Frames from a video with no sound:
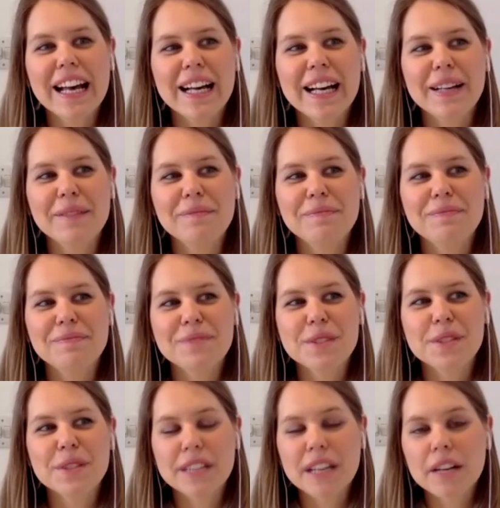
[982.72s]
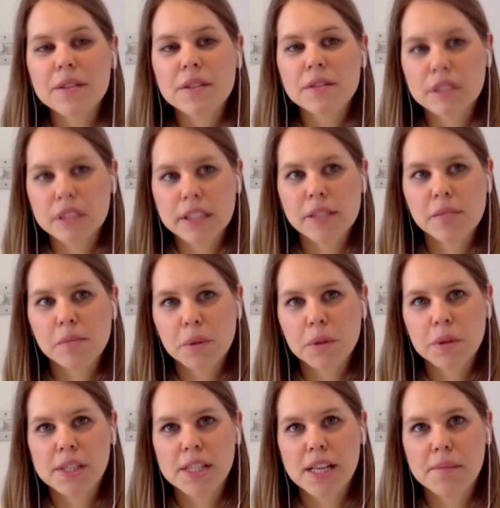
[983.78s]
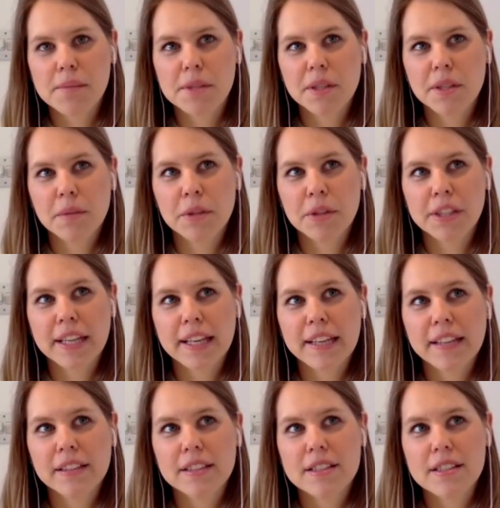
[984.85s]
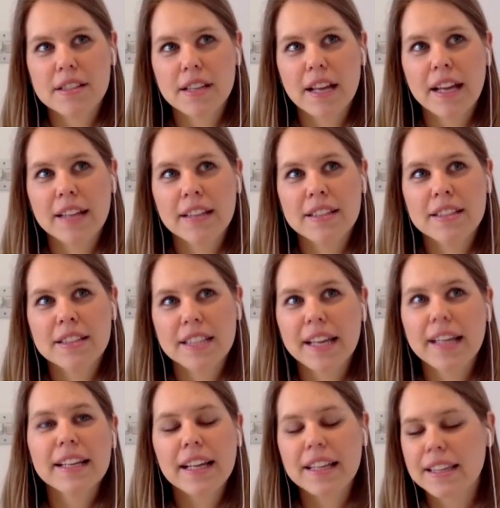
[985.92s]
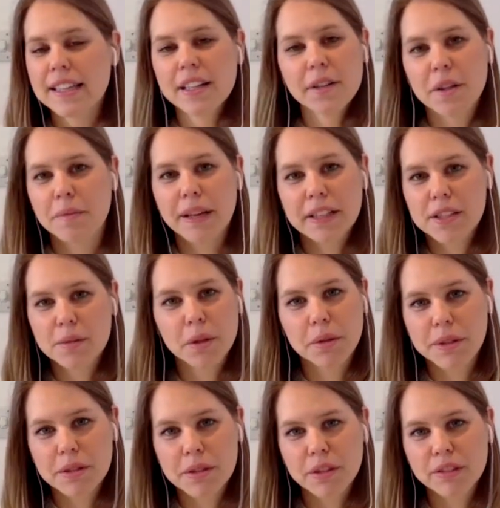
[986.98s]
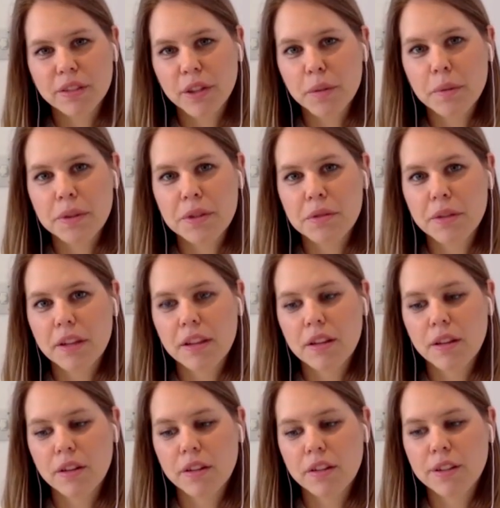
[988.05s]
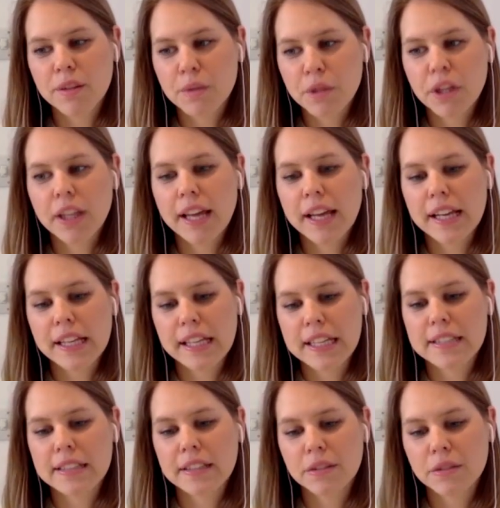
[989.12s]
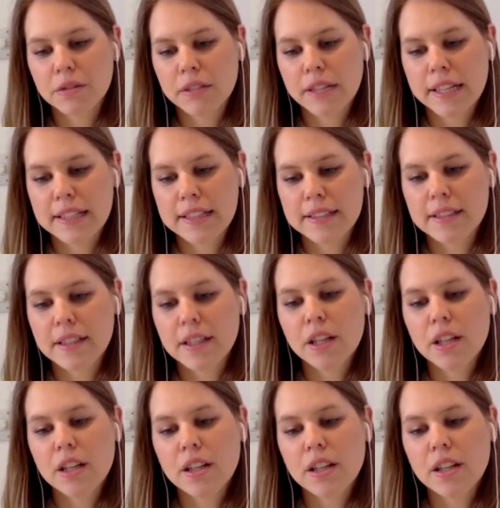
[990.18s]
Um, so now is a really important time to communicate. And yeah, I think going back to what we sort of opened with, you know, communicating isn't always